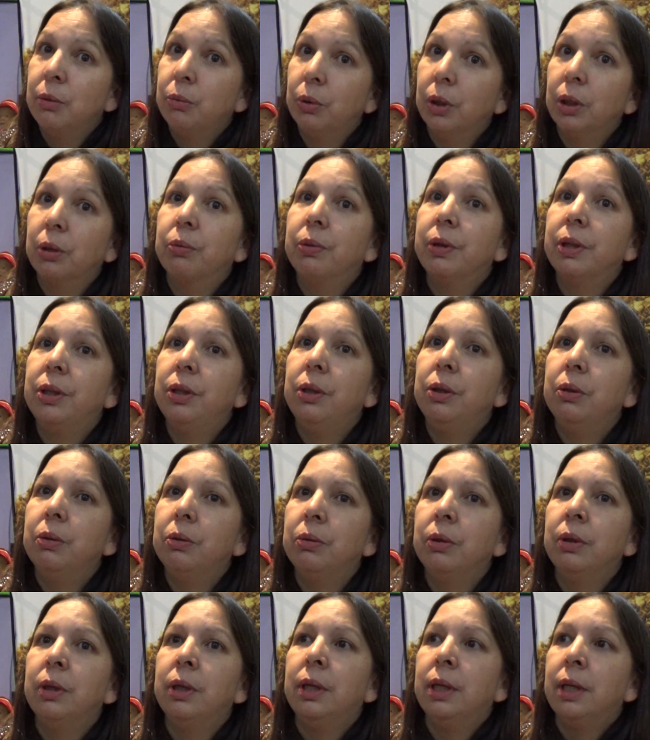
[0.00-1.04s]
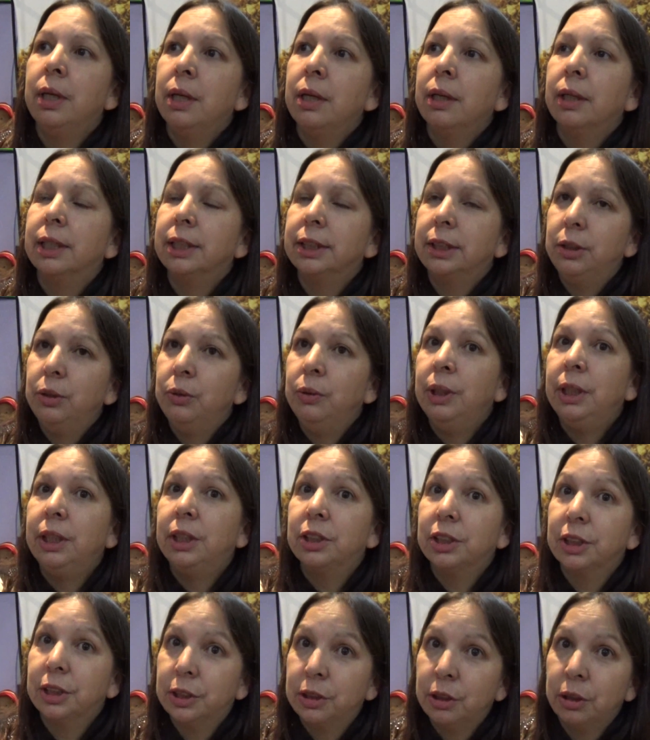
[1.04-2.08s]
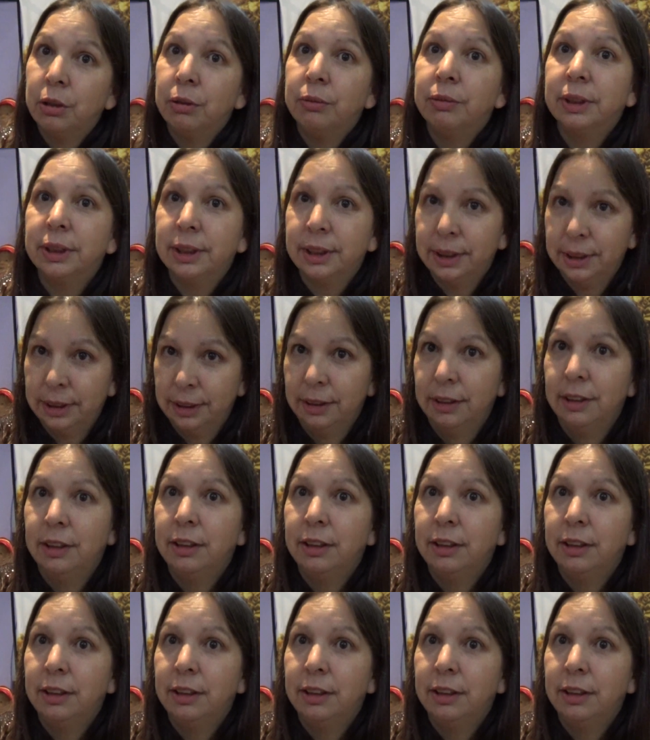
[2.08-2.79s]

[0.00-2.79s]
work with you because you need to service,